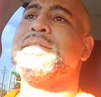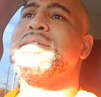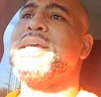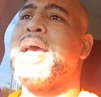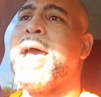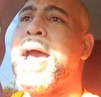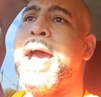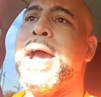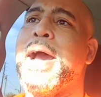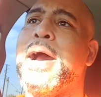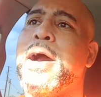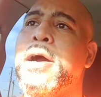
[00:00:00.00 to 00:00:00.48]

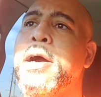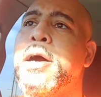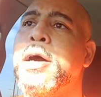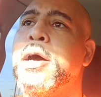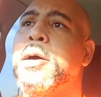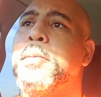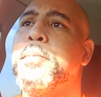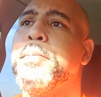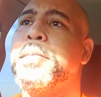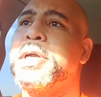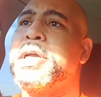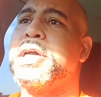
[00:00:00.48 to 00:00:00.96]

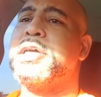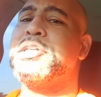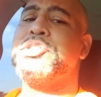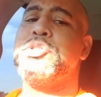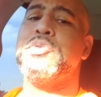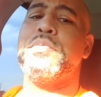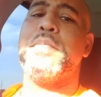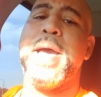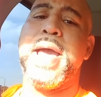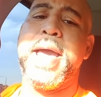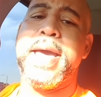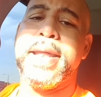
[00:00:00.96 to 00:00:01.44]
child because
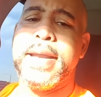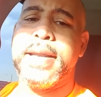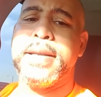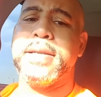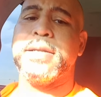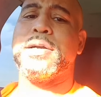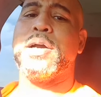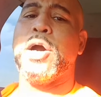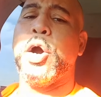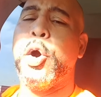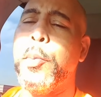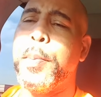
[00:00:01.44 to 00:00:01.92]
you're mad at
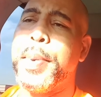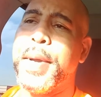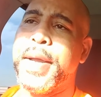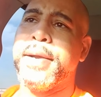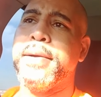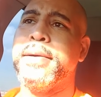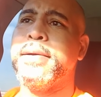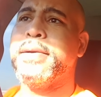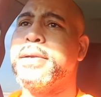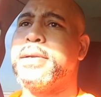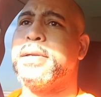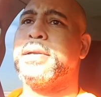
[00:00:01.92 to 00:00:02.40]
the
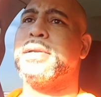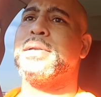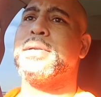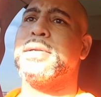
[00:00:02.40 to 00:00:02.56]
co-parent.